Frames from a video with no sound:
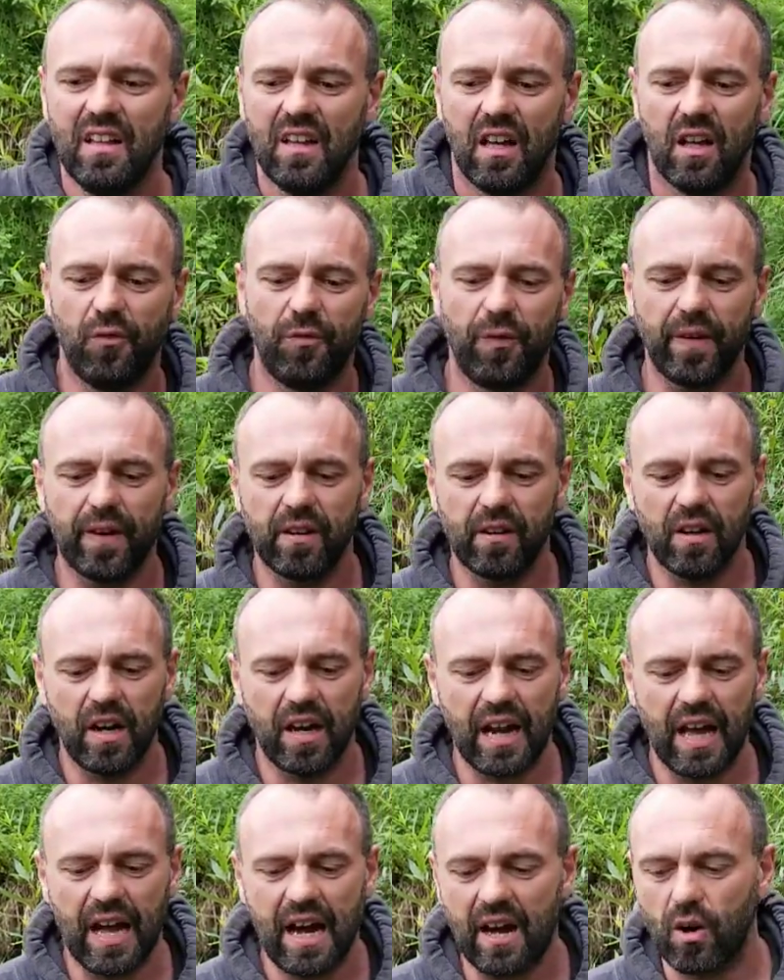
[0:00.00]
and figure out
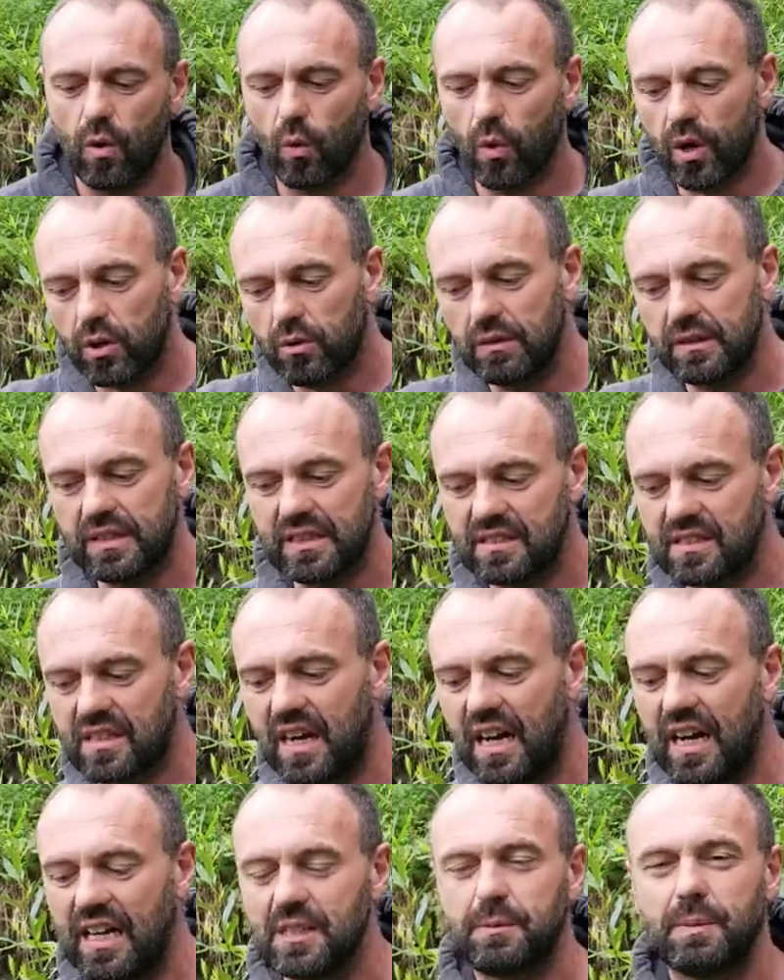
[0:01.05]
how to work with these
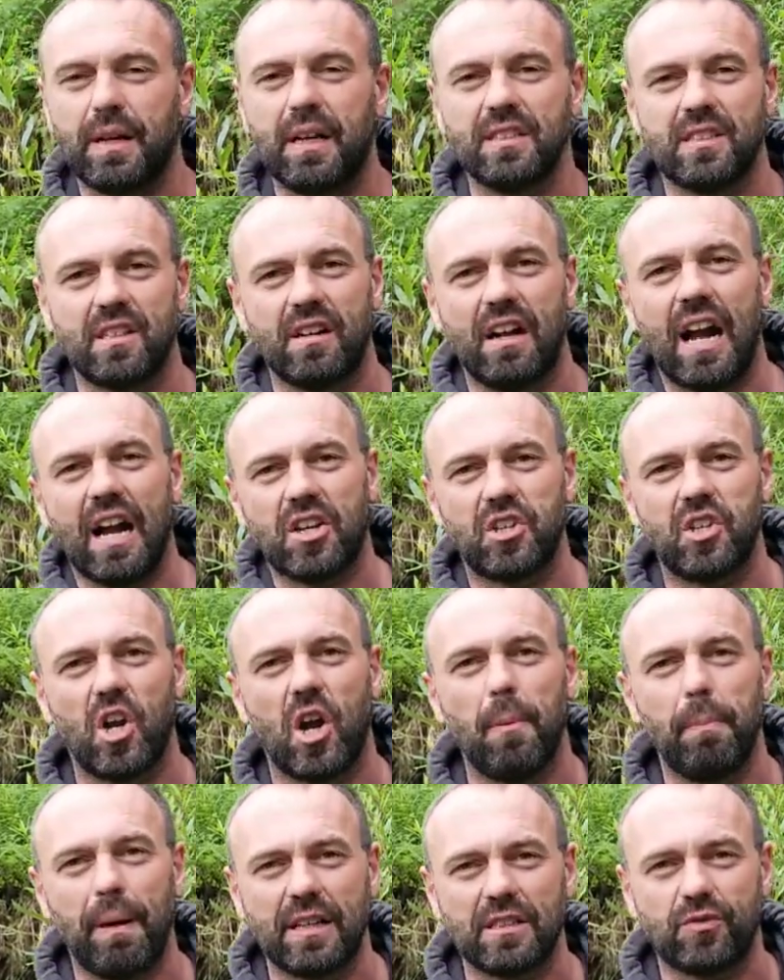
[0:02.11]
guys because they're actually
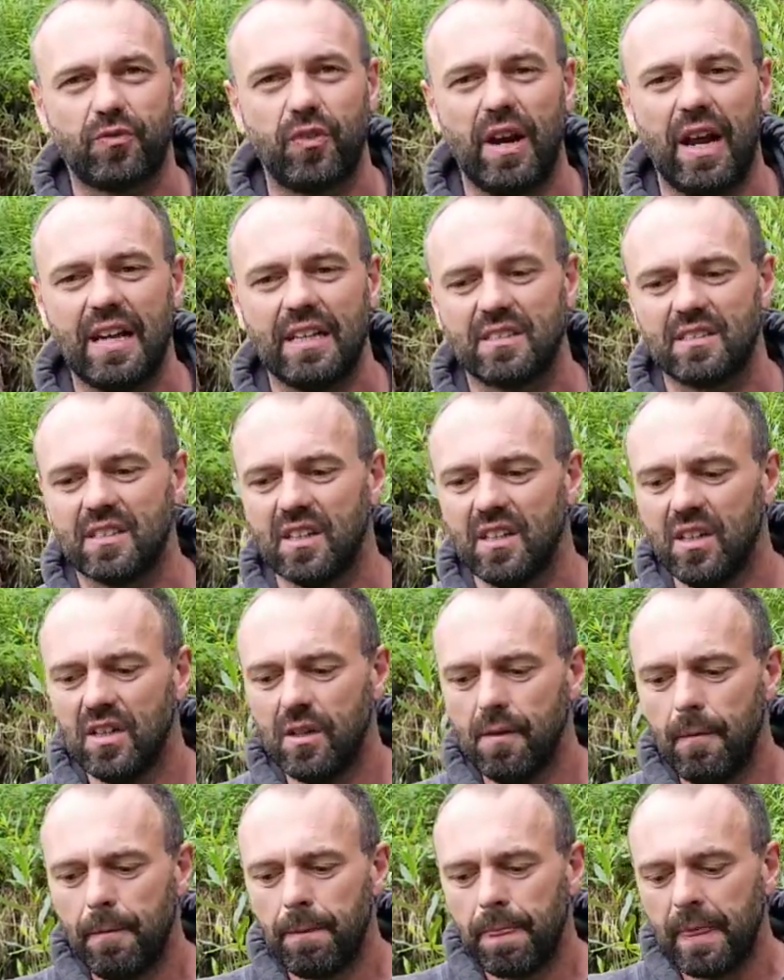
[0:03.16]
our best friends.
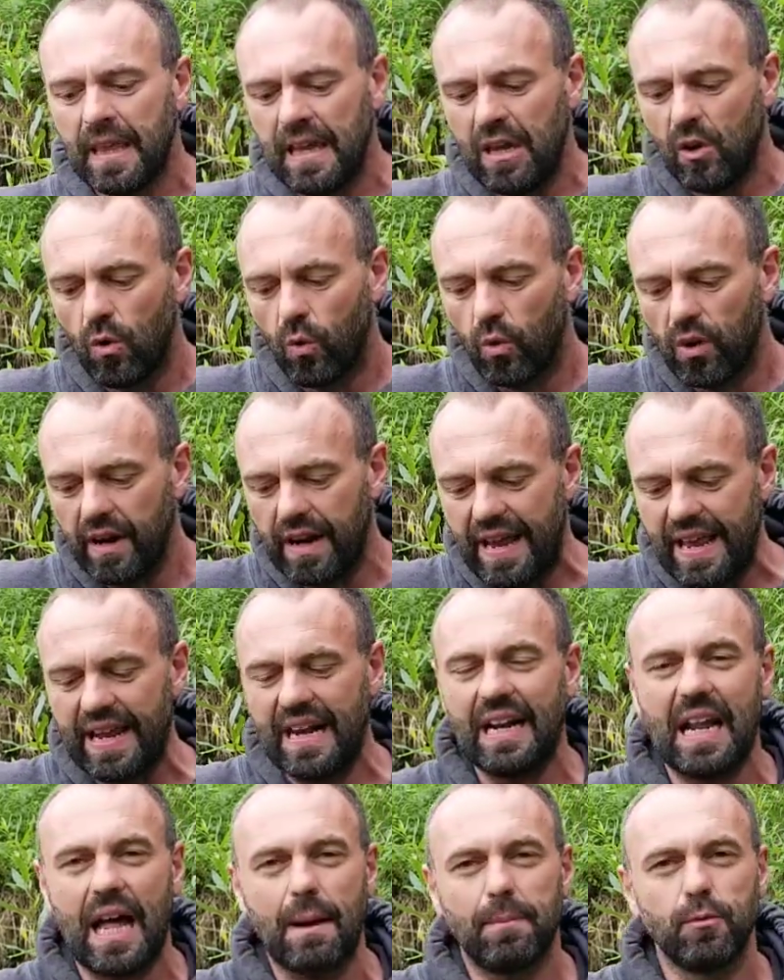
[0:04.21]
We're in
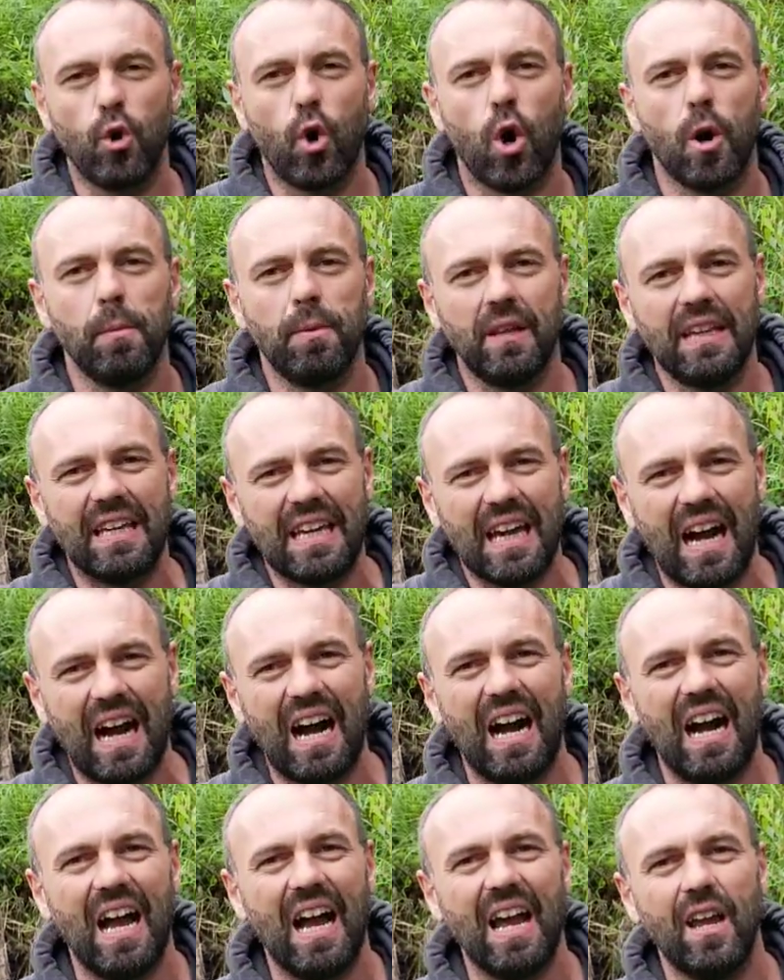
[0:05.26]
an abnormally
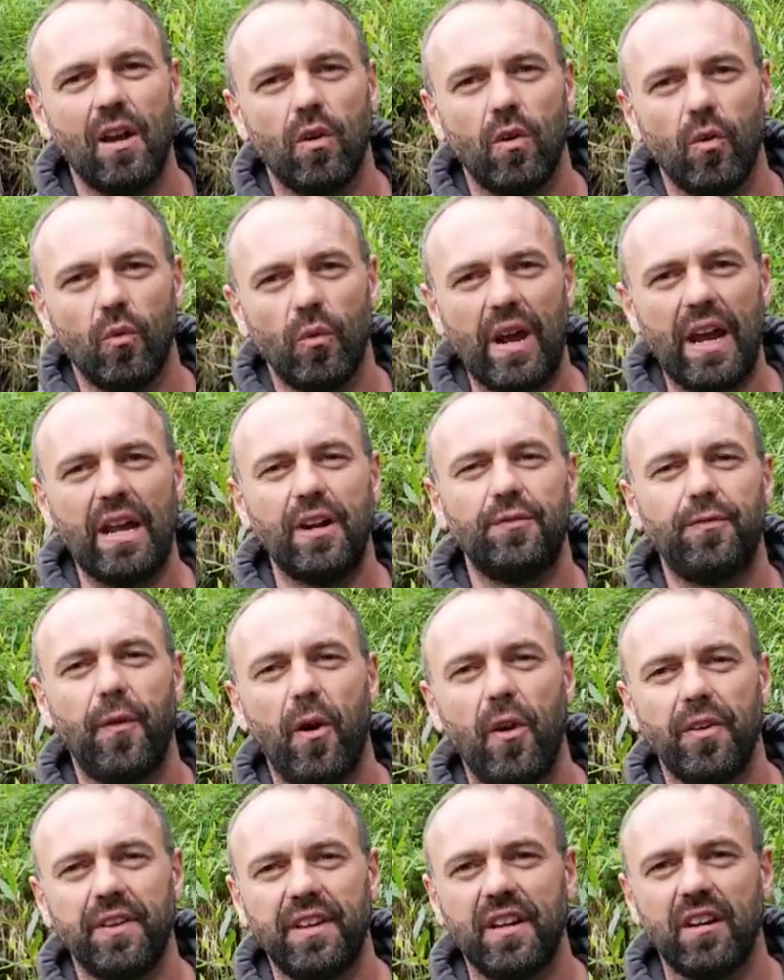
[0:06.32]
high
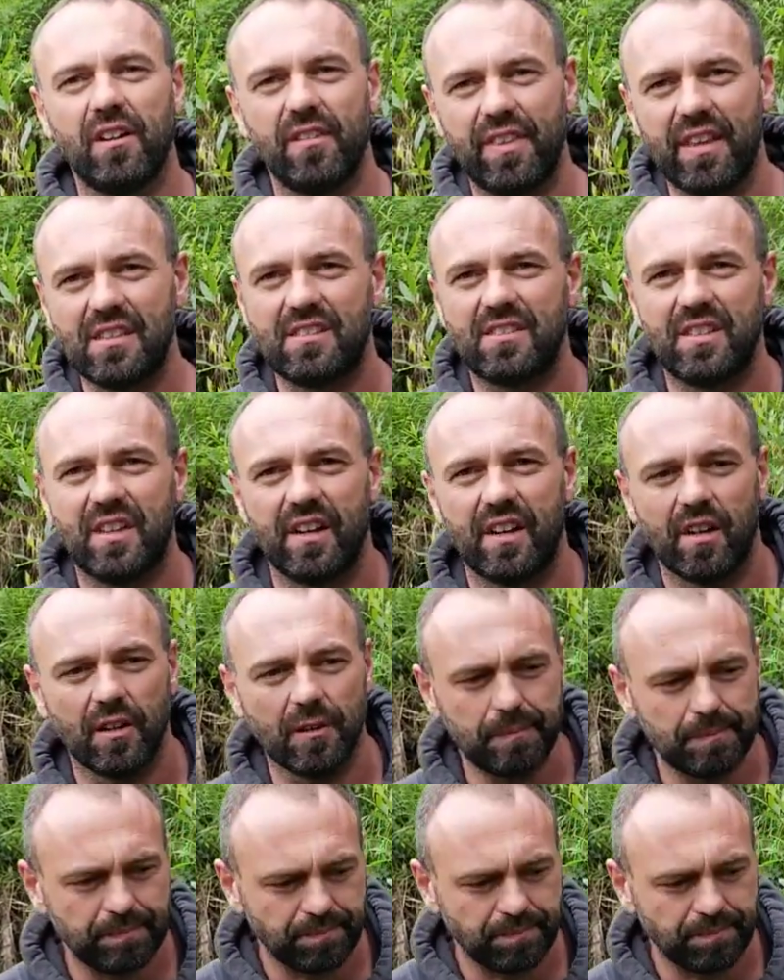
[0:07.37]
rainfall year this year,